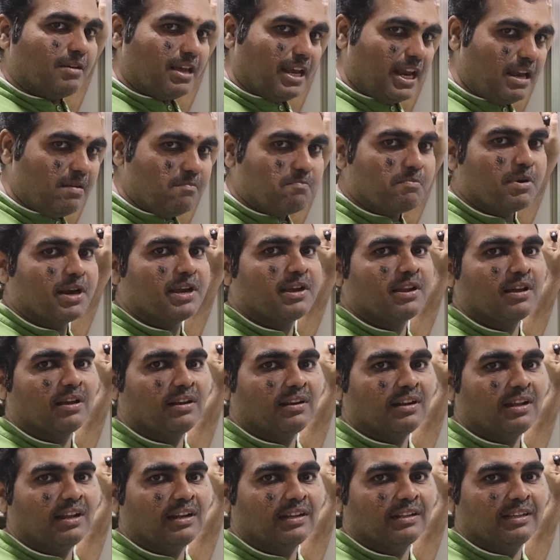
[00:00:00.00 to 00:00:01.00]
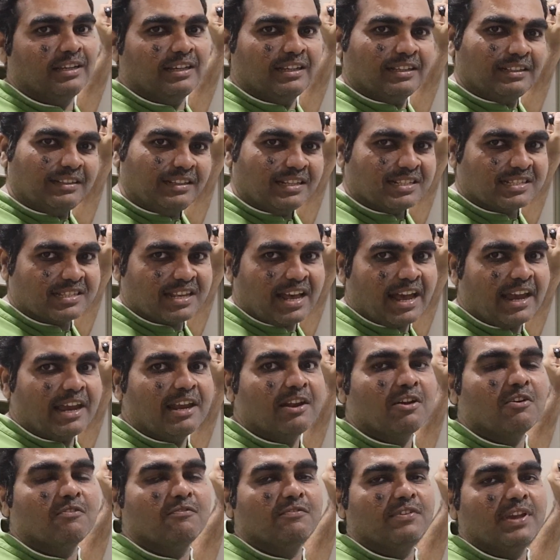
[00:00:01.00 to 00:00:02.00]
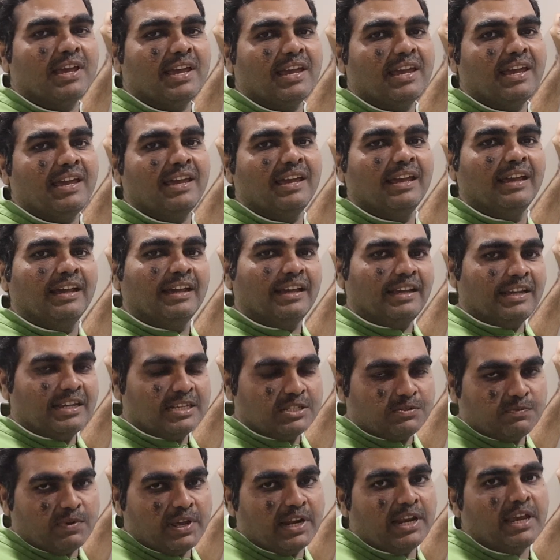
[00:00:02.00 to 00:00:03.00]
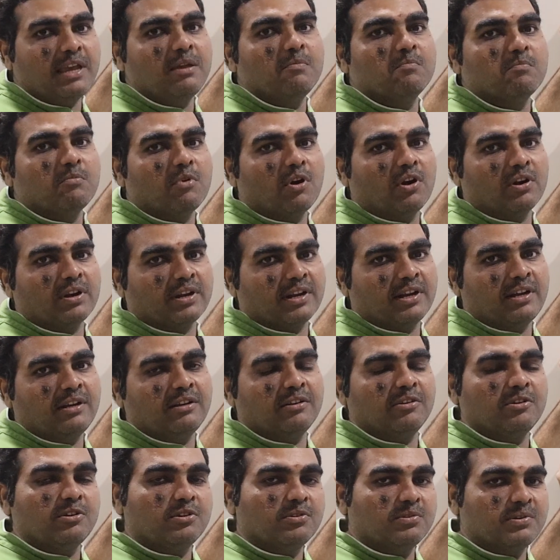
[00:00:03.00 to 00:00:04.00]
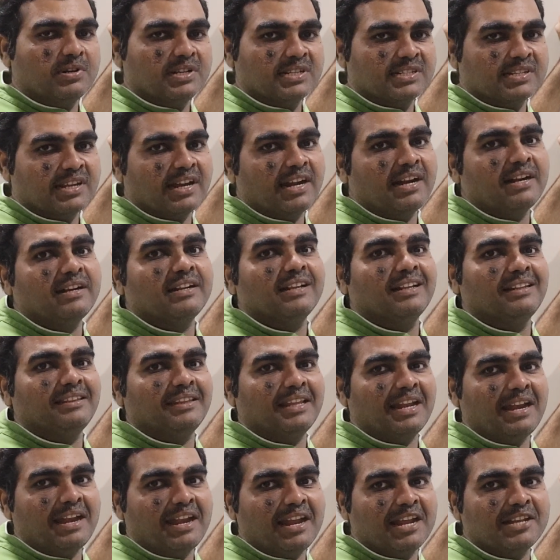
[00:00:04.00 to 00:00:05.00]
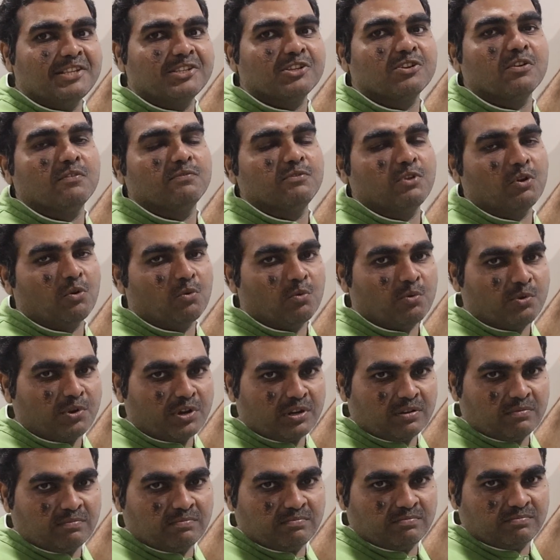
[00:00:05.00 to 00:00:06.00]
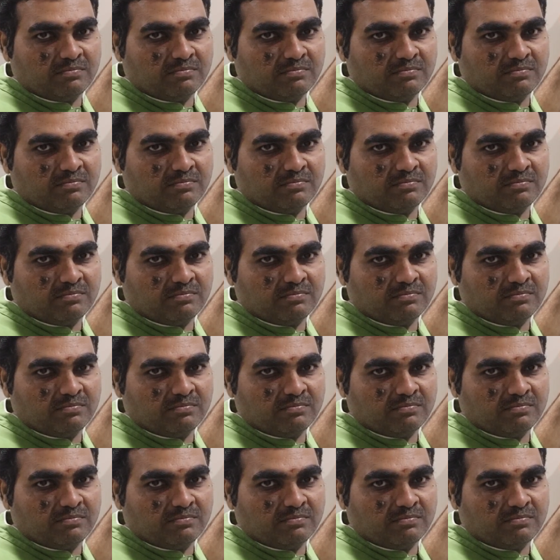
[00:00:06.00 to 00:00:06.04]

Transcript: in particular the sign of a, is very important to decide the nature of the root,